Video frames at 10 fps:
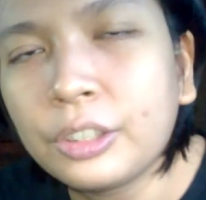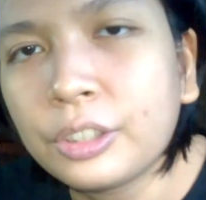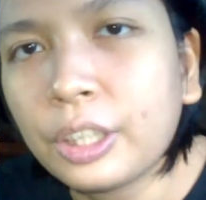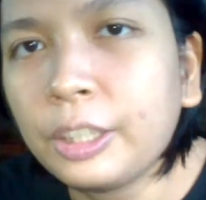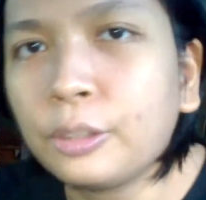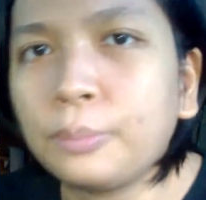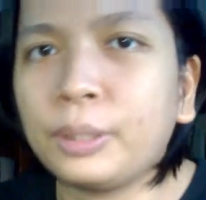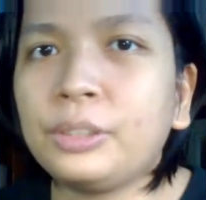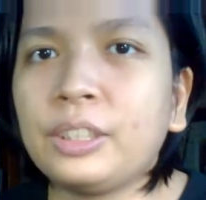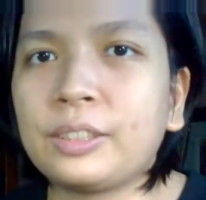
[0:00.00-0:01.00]
trying to
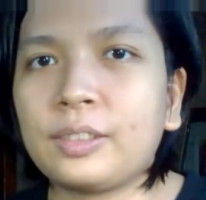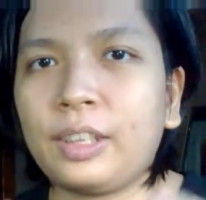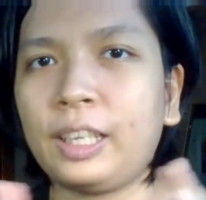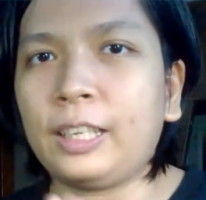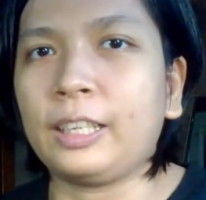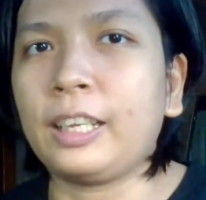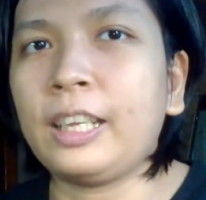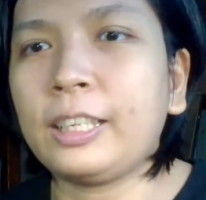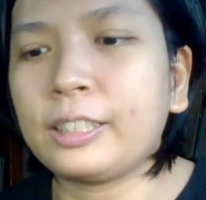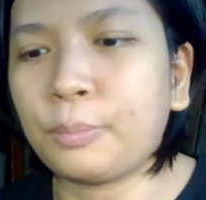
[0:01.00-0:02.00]
build this thing
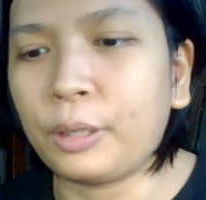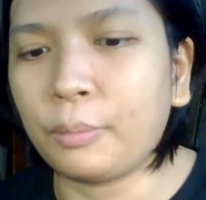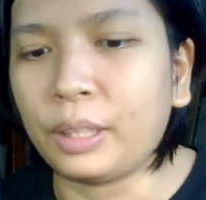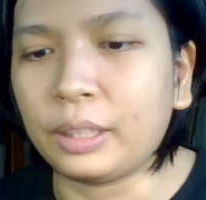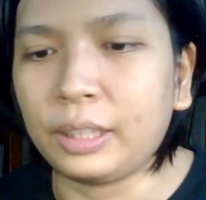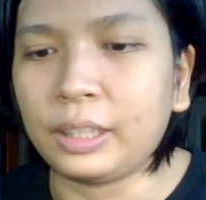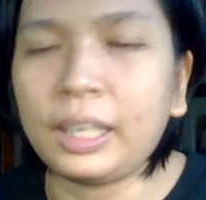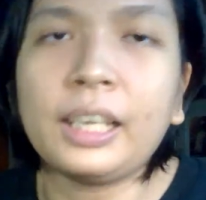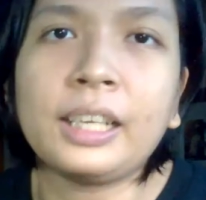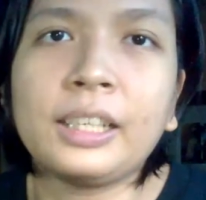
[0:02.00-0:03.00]
and experimenting,
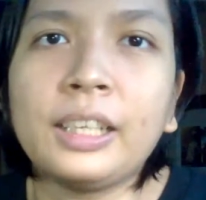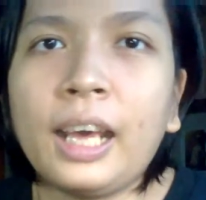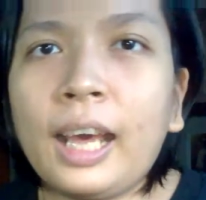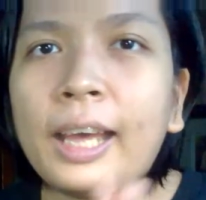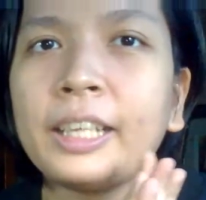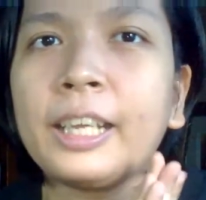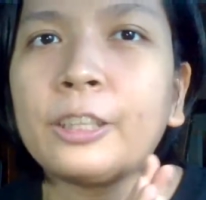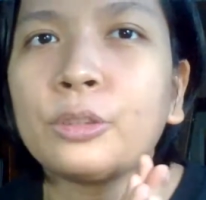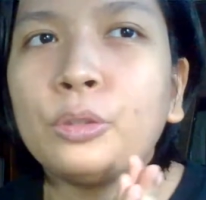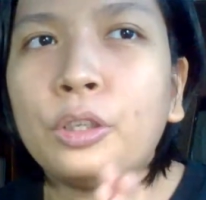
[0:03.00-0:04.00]
and I
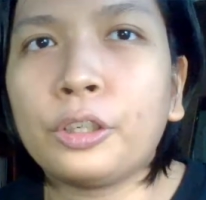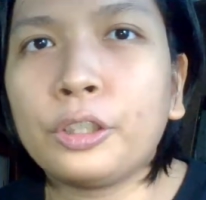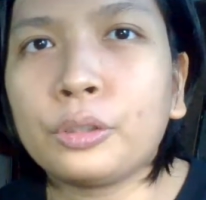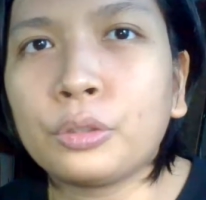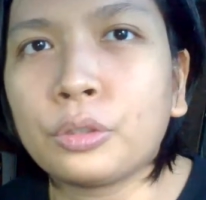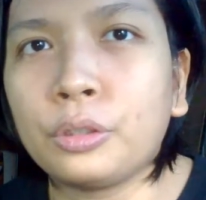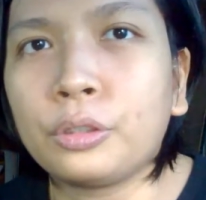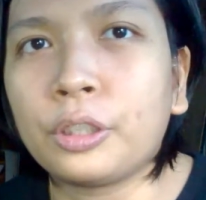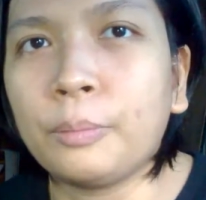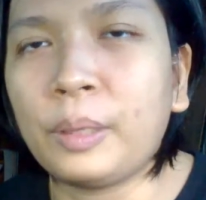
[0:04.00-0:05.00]
get to learn to
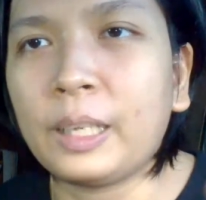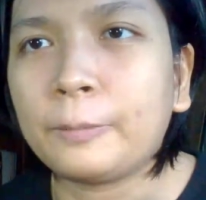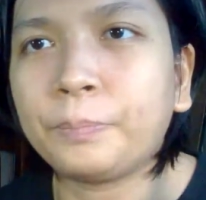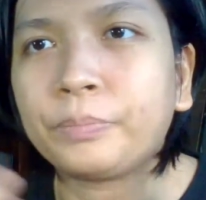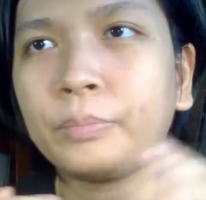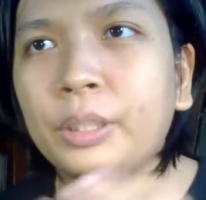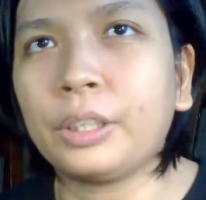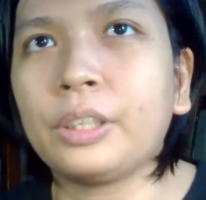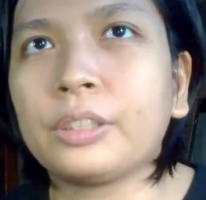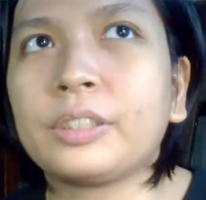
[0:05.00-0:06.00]
solder a bit
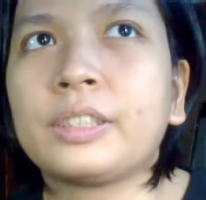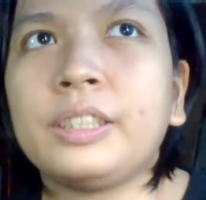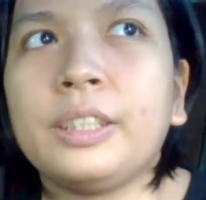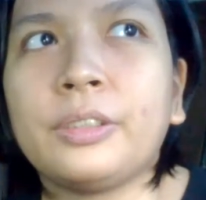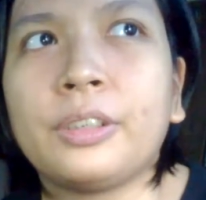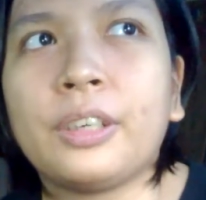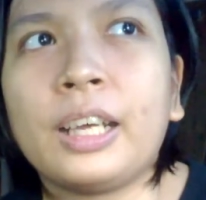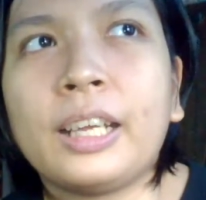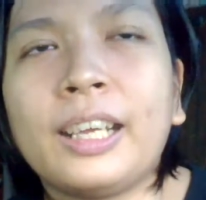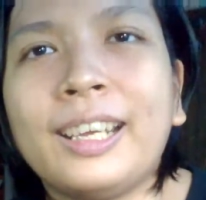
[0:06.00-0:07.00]
because, you know,
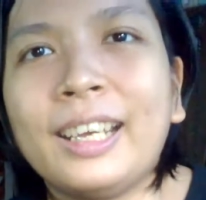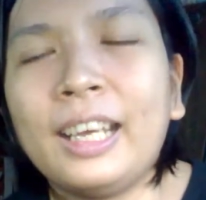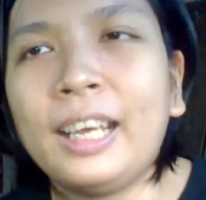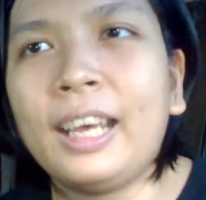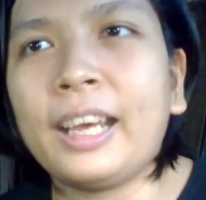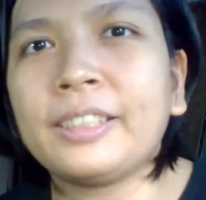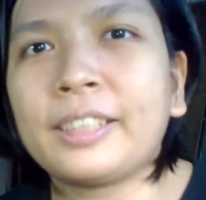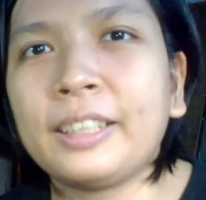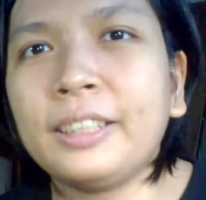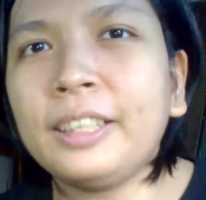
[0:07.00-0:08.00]
I
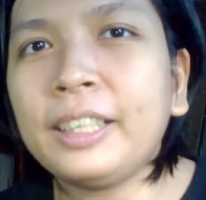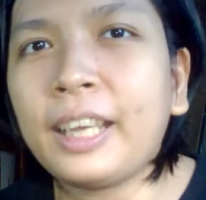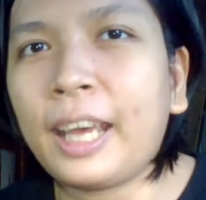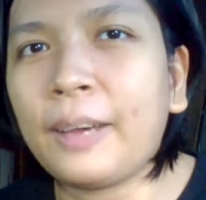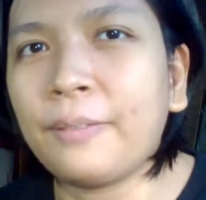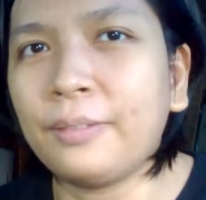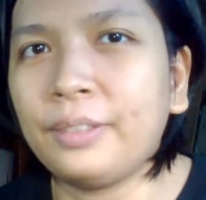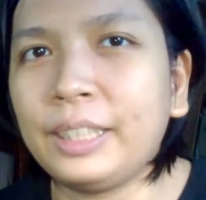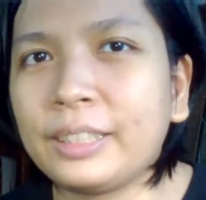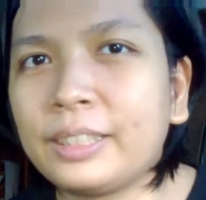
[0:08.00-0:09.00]
suddenly have
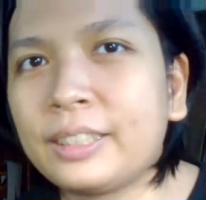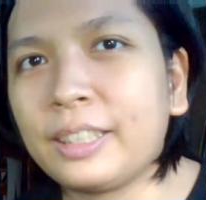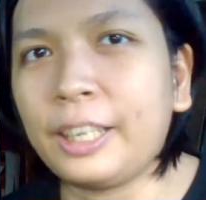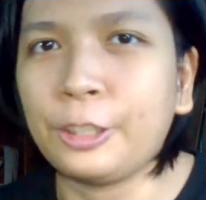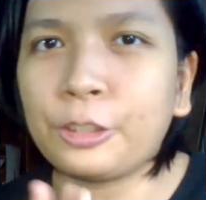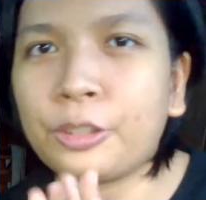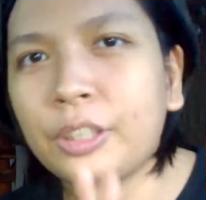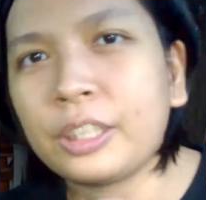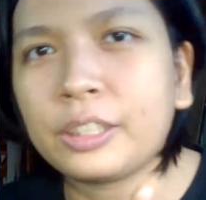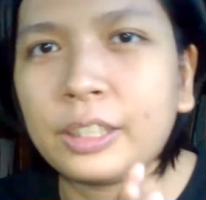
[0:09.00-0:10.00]
this
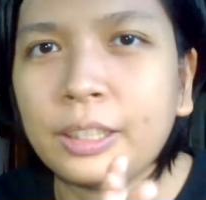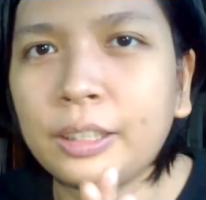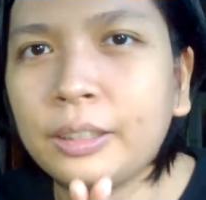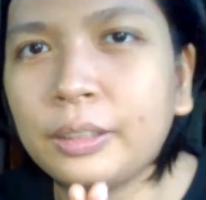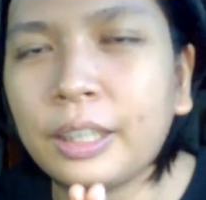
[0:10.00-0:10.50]
interest in